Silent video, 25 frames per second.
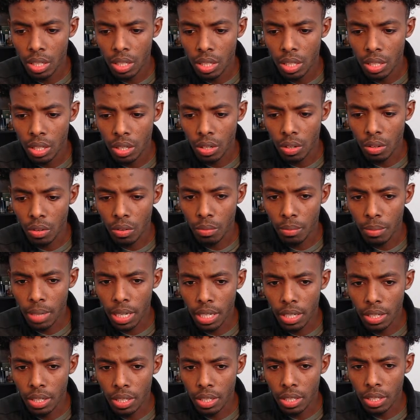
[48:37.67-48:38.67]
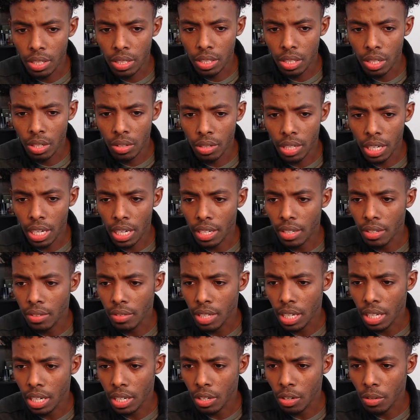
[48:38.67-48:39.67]
Oh my goodness. Okay, I
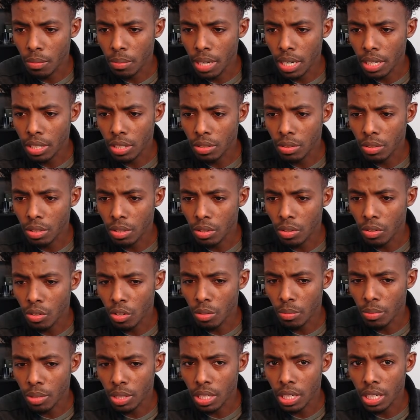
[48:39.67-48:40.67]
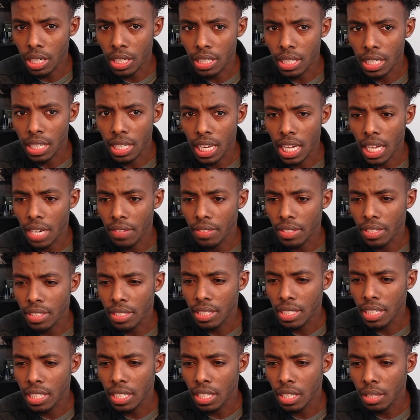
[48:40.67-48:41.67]
gotta go back to the normal here because I can't even
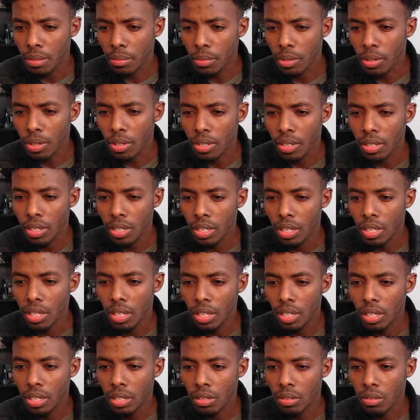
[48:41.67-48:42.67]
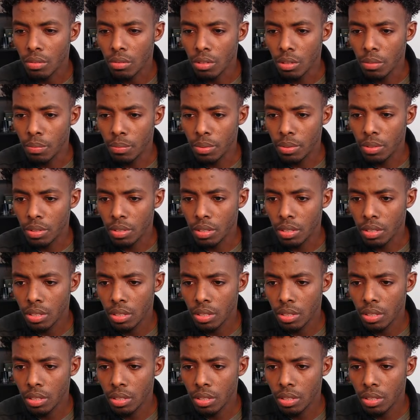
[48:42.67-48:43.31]
see it anymore. Whoops.